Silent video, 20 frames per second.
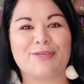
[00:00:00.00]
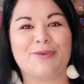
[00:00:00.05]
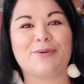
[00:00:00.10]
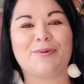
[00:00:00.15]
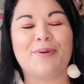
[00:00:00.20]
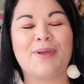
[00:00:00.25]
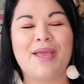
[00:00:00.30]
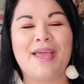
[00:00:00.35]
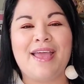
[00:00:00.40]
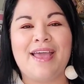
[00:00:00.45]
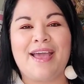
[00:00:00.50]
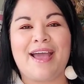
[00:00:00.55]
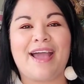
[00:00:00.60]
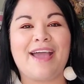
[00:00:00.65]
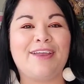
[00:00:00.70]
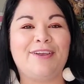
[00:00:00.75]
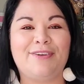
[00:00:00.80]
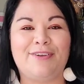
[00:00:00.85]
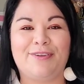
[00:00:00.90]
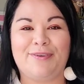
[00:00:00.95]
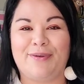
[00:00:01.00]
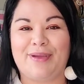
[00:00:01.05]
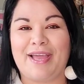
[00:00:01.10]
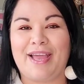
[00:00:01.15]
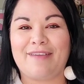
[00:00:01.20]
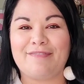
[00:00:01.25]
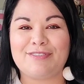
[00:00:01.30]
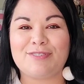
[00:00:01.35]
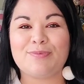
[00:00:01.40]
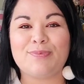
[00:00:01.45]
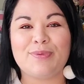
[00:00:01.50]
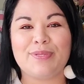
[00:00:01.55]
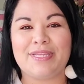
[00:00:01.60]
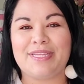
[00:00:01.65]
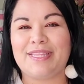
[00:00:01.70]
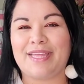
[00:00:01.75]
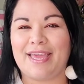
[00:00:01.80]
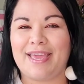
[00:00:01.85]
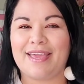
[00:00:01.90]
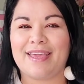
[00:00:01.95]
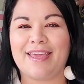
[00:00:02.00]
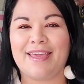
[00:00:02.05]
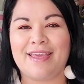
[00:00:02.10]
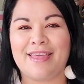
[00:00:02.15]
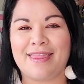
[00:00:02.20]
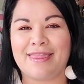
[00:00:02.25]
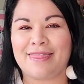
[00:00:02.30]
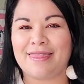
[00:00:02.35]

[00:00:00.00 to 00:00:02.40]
So I don't know. I have to really like